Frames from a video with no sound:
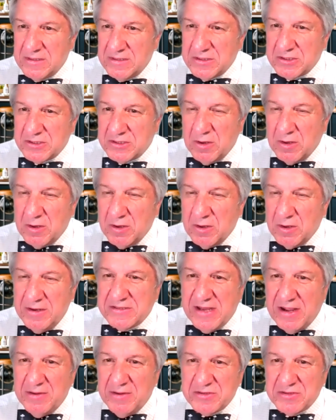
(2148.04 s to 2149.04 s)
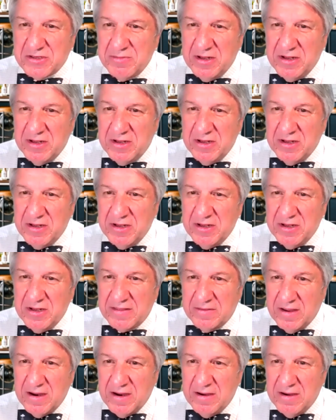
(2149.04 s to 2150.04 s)
So it sounds to me like
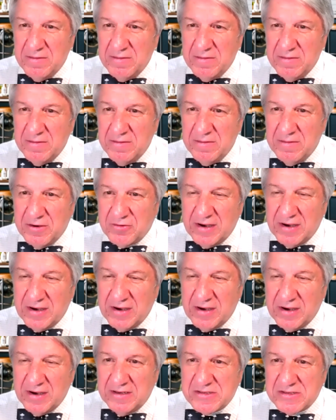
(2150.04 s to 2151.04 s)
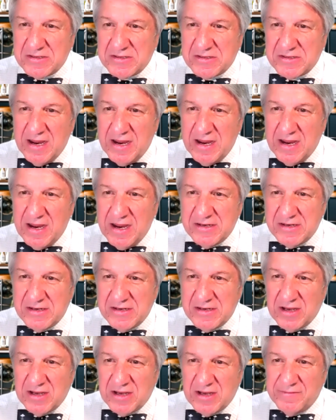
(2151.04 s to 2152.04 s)
that they're directing science
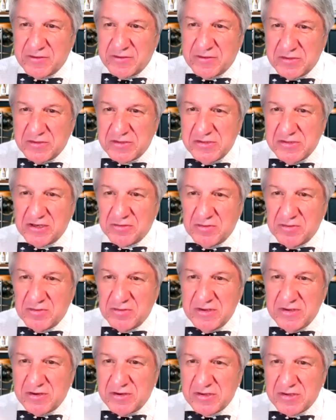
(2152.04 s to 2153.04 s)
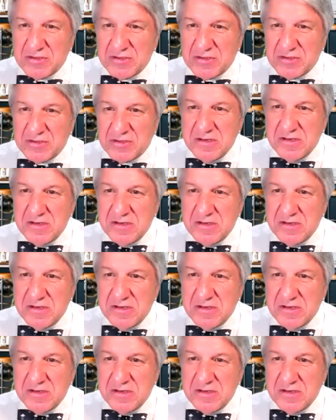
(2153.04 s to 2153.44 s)
officers to conduct research.